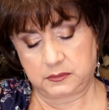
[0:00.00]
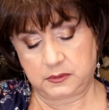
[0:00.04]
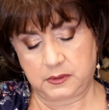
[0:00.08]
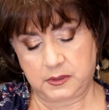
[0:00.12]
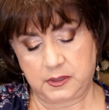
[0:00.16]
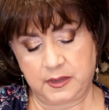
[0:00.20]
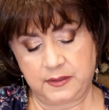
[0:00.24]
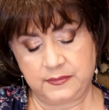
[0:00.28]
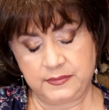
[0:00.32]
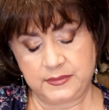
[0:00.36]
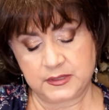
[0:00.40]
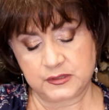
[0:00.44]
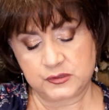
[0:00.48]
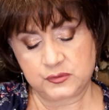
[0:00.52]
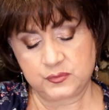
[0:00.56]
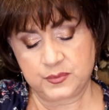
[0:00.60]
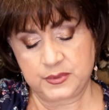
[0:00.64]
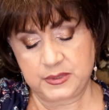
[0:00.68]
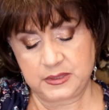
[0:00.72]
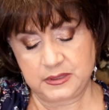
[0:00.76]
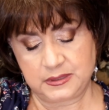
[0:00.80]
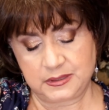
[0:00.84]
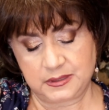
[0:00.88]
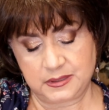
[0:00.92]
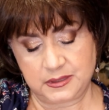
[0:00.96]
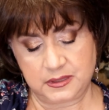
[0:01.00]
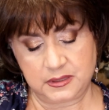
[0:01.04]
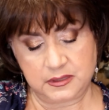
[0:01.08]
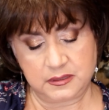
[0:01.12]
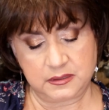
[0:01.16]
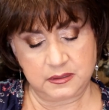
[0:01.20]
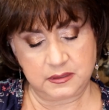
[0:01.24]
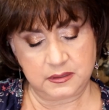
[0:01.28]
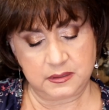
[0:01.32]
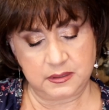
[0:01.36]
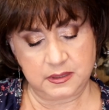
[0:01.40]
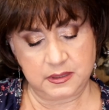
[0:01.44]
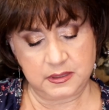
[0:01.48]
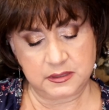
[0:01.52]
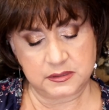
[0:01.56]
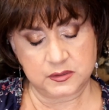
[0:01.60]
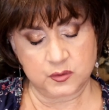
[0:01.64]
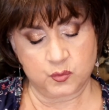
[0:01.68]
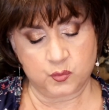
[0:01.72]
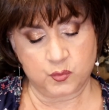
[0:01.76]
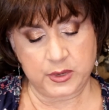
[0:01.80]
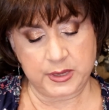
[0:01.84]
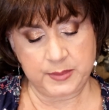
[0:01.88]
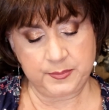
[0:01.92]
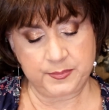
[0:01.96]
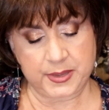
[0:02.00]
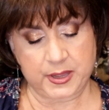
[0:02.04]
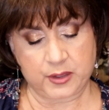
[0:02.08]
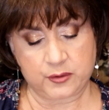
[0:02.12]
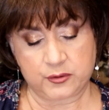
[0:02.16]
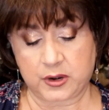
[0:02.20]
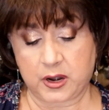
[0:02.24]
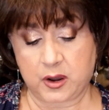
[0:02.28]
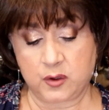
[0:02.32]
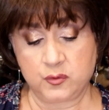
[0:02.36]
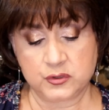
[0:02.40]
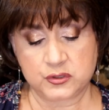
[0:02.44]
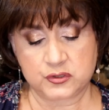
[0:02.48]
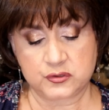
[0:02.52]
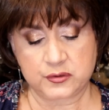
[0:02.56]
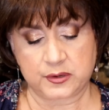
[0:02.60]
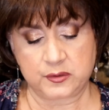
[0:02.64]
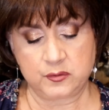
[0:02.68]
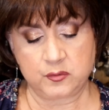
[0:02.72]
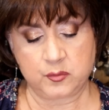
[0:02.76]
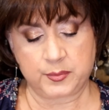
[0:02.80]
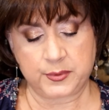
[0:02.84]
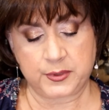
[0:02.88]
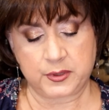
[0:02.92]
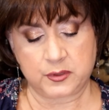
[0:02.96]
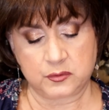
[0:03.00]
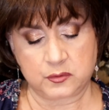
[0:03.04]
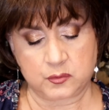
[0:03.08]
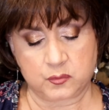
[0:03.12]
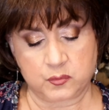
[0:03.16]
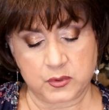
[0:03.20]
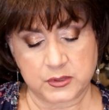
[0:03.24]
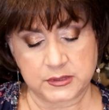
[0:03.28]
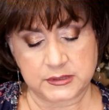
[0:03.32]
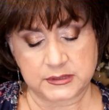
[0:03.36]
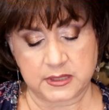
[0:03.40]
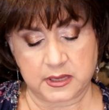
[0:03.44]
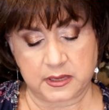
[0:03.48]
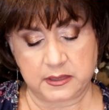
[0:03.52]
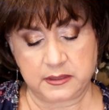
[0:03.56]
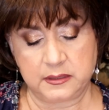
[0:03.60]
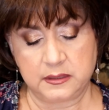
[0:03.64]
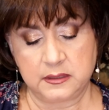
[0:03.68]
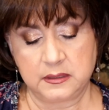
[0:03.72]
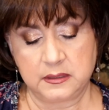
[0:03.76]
and this one is a white powder. I always try to open it on the wrong side.